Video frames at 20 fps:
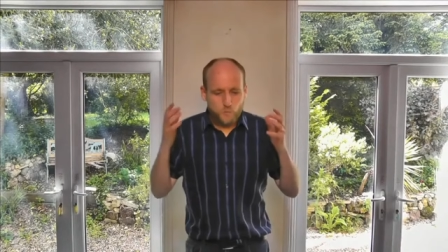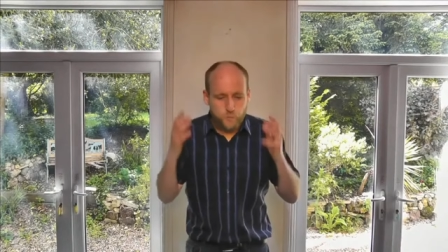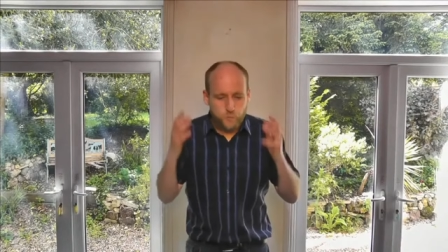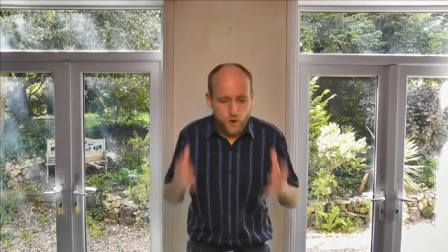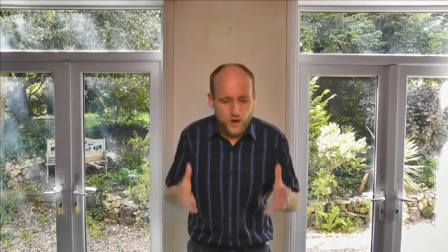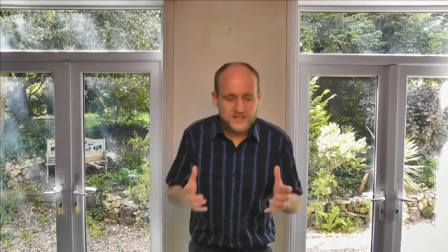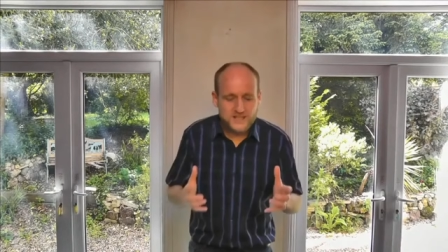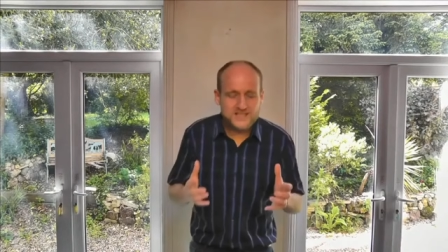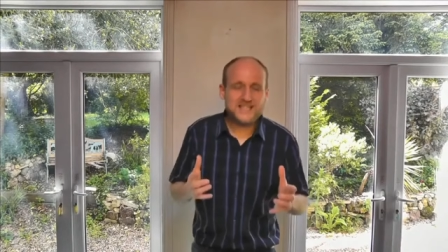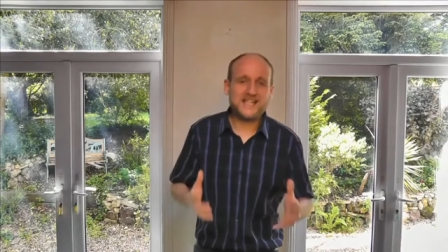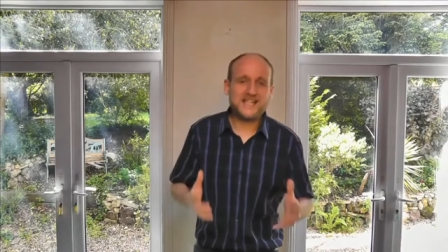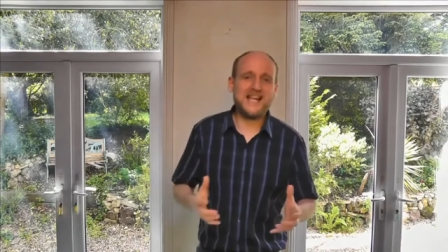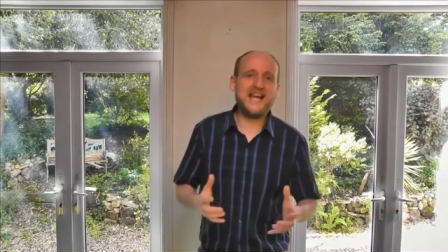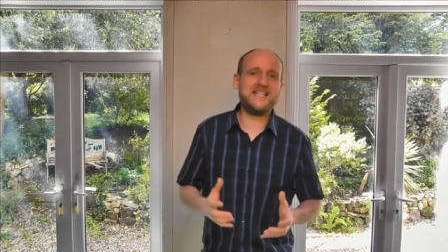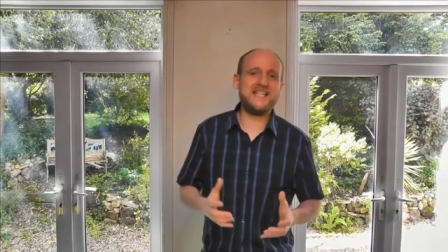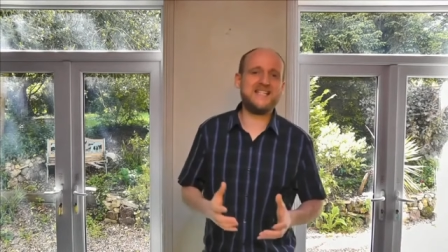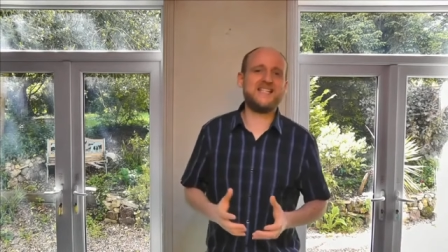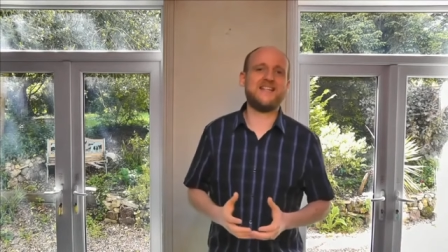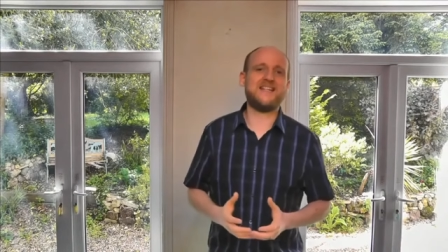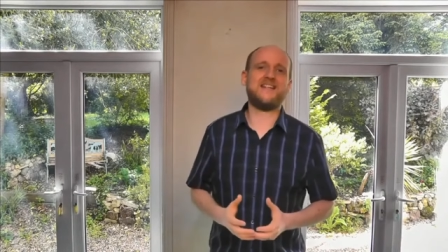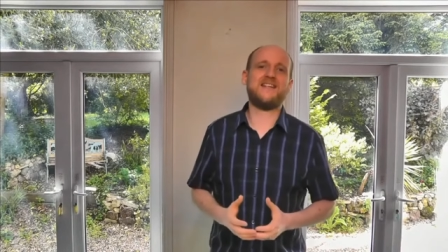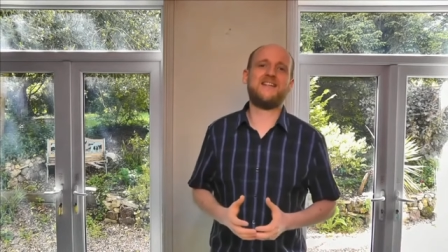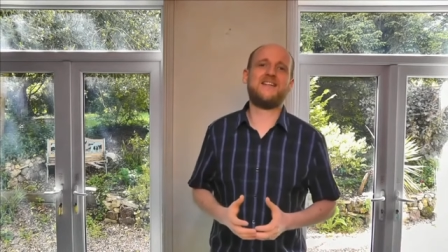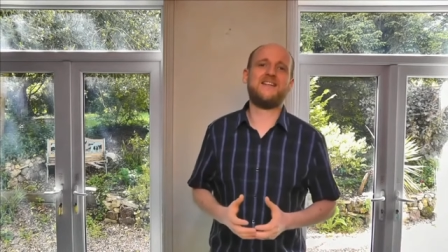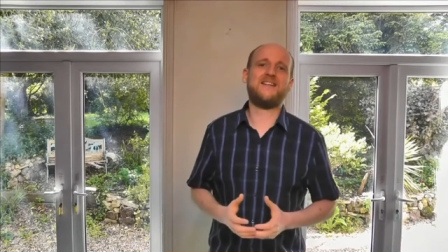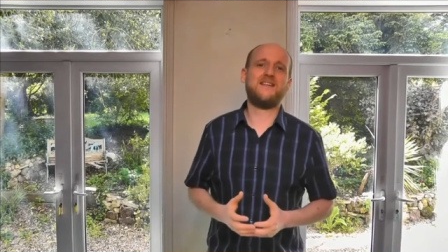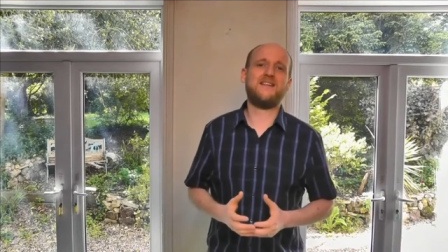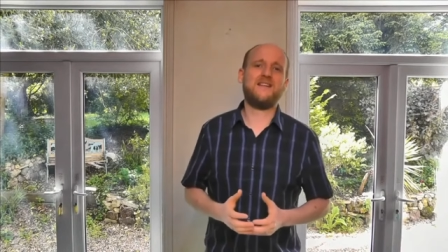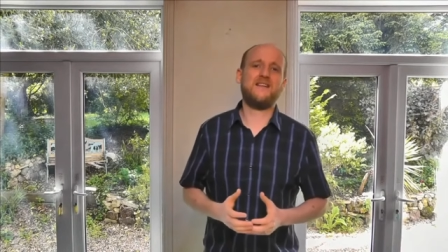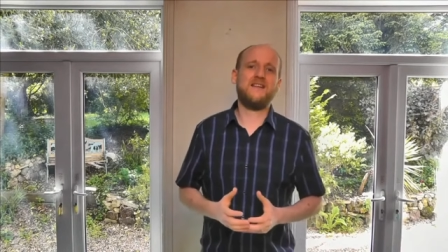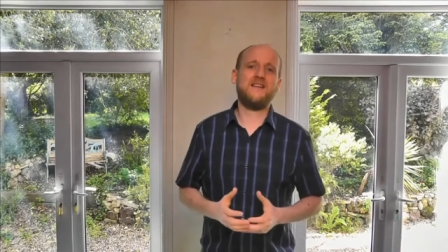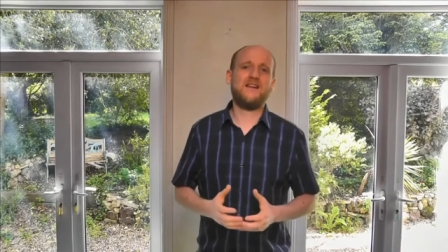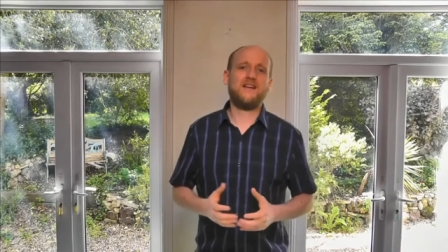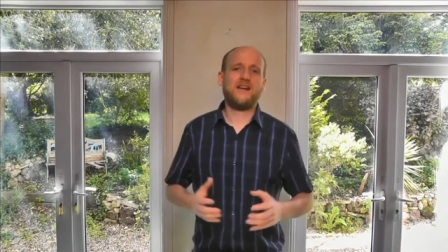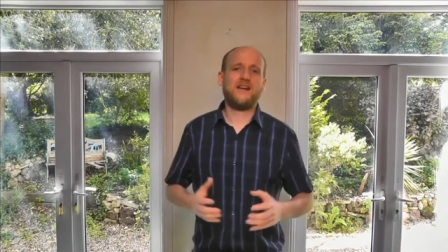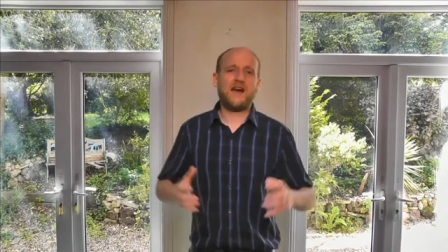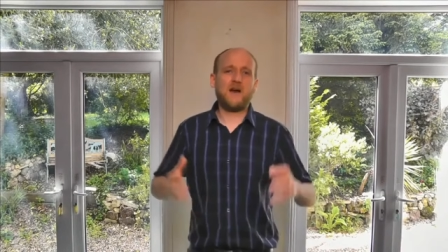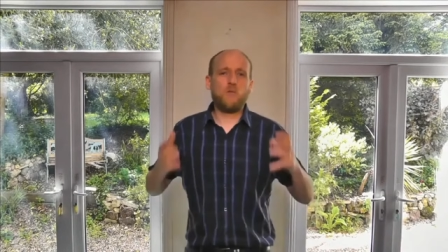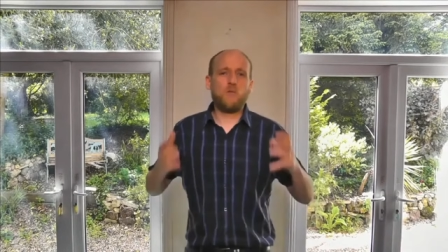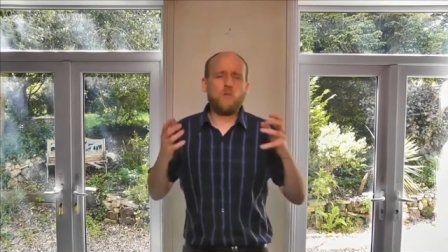what a letter!
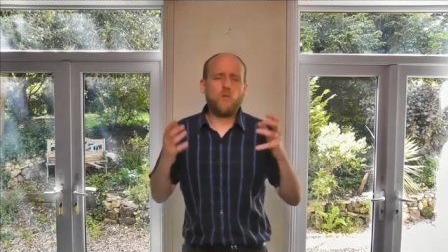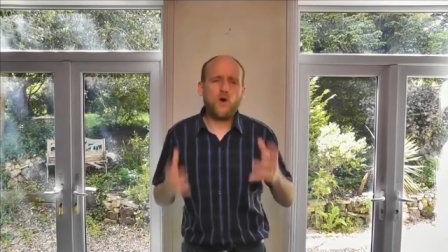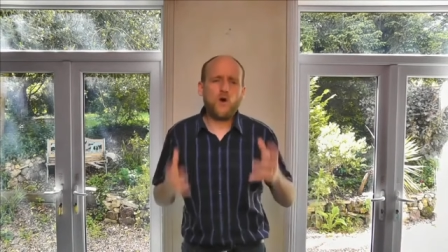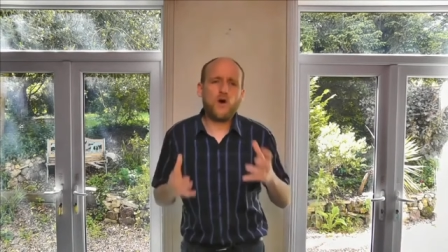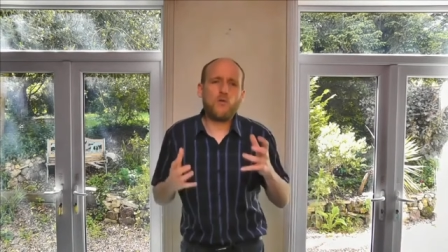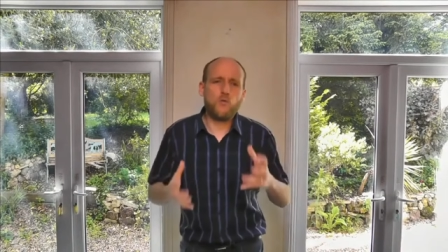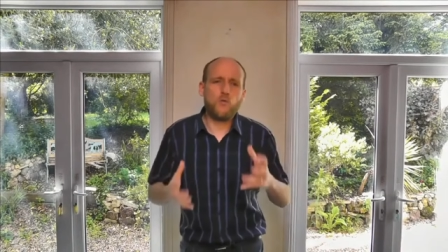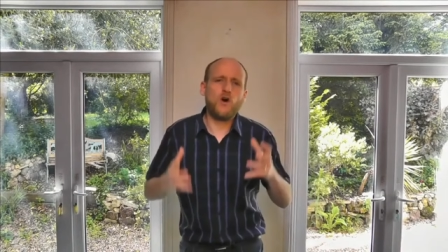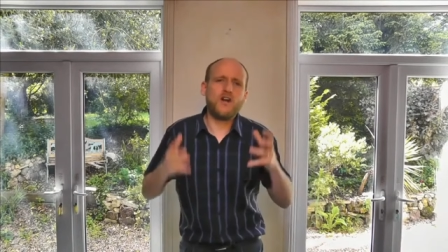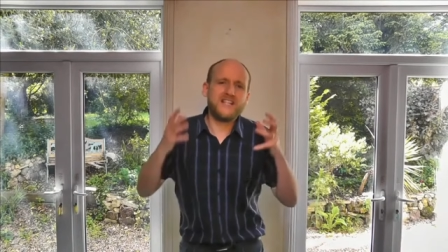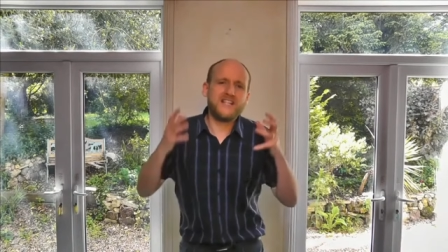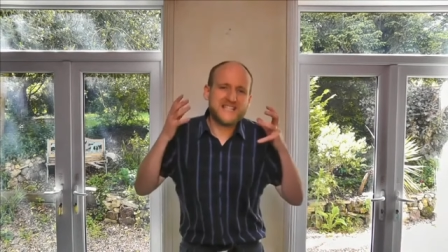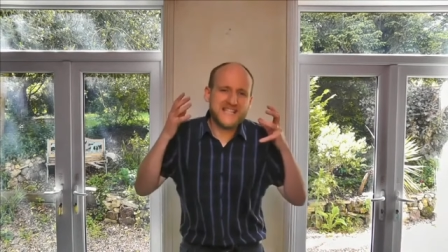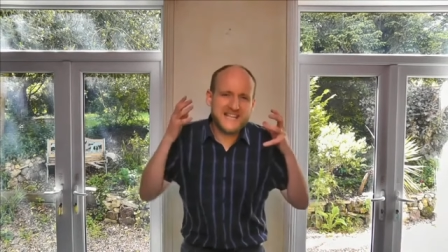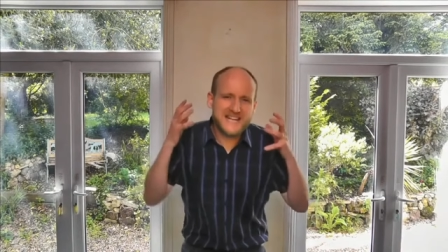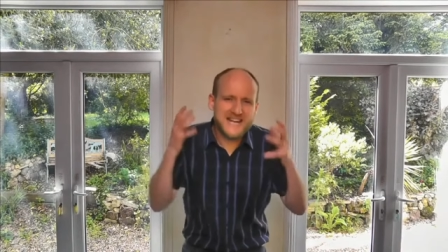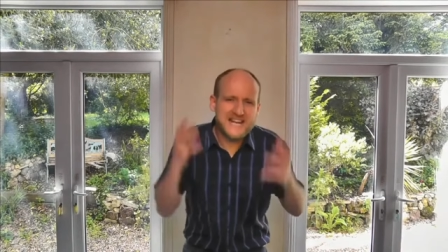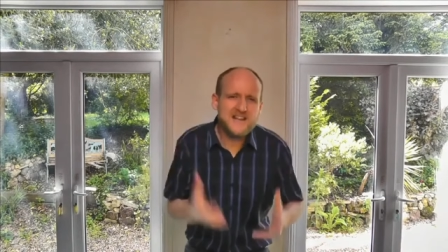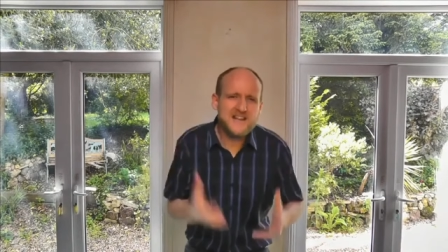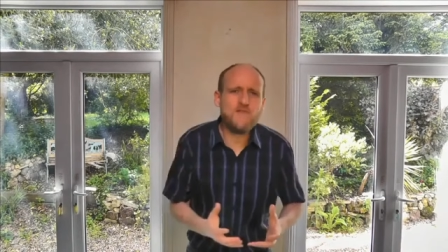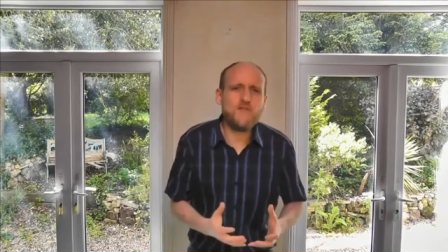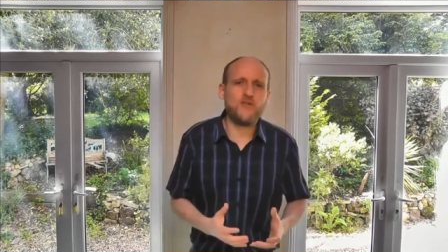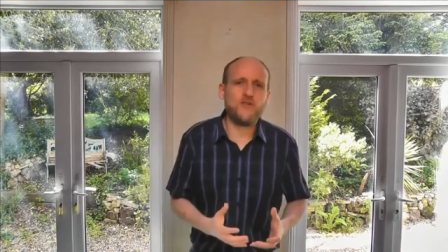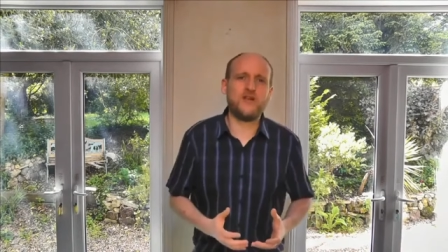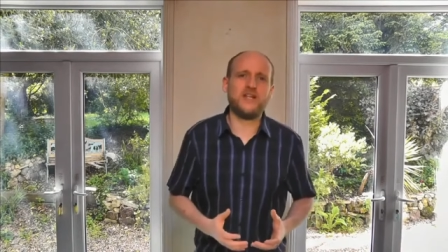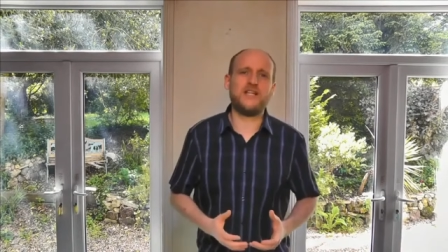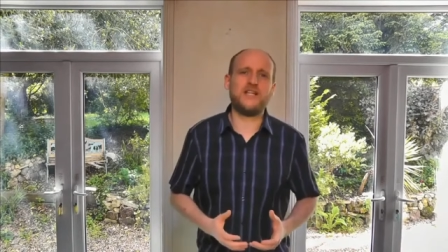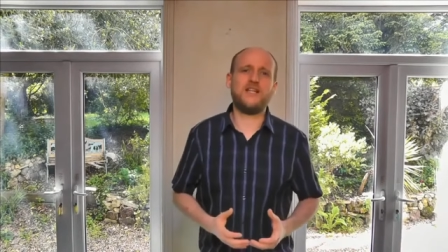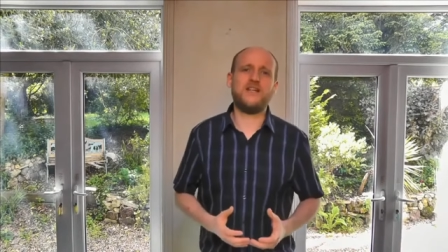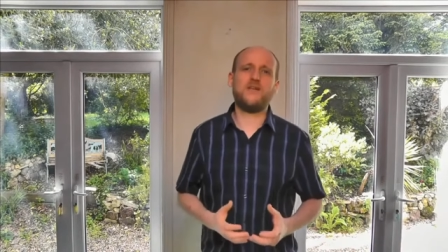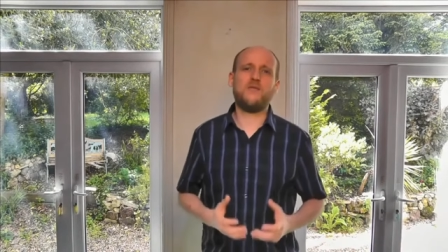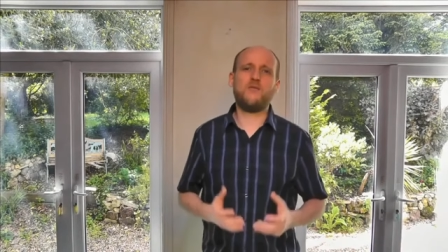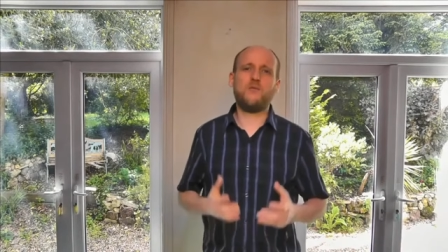And what, what a delivery!